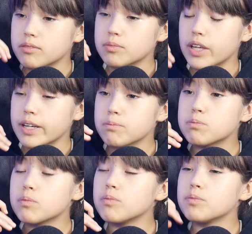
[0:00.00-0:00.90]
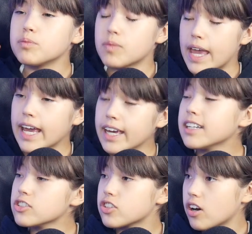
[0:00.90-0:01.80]
like
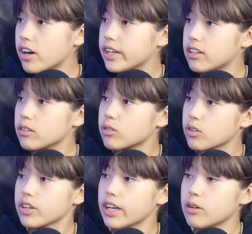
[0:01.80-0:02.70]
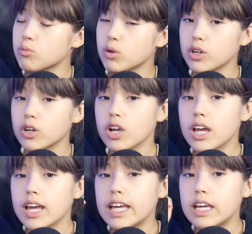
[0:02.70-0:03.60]
hands-on learning, where
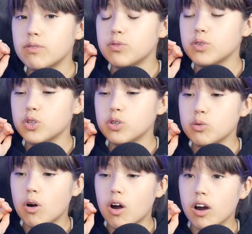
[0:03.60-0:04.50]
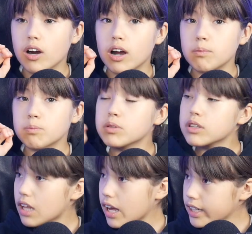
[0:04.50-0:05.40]
if you are
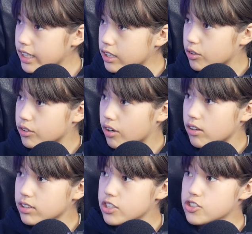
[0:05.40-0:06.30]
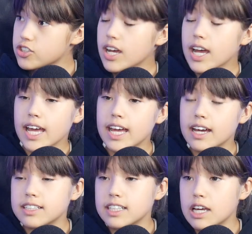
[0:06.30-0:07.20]
applying your knowledge
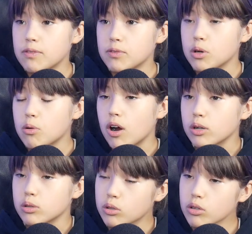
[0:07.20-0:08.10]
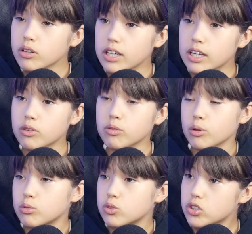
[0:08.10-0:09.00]
and if you are learning
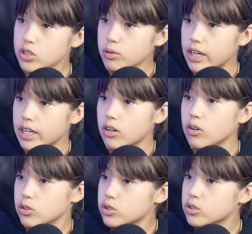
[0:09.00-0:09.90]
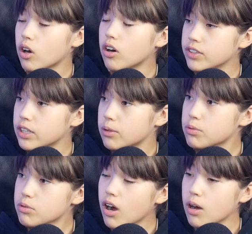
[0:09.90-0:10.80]
through doing or solving a
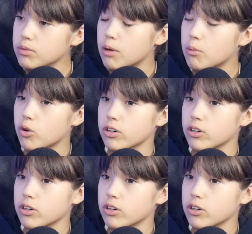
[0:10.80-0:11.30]
problem or